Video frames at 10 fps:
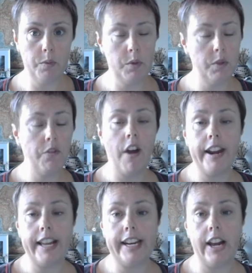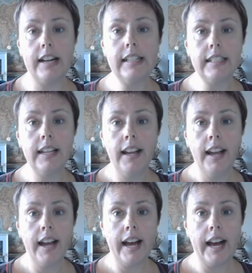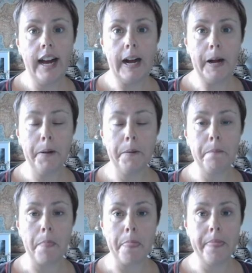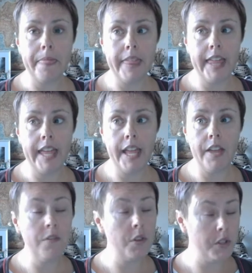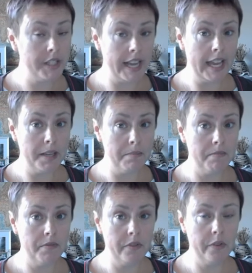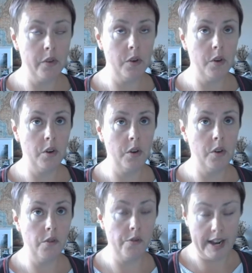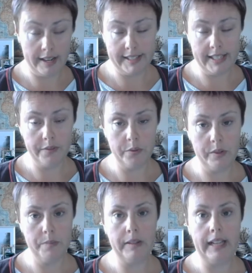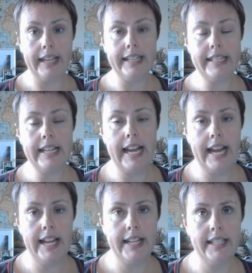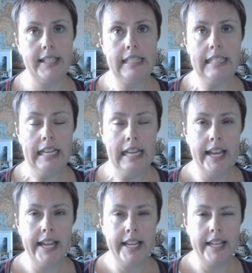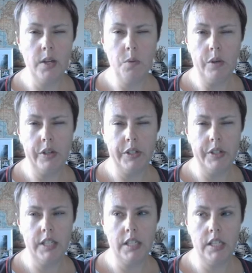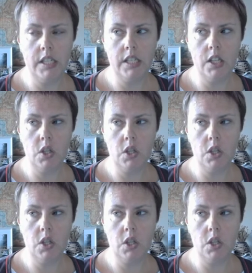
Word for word: I think it's all good. I think I think we're pretty well up to date. So we're in the middle of round seven with the AFL right now.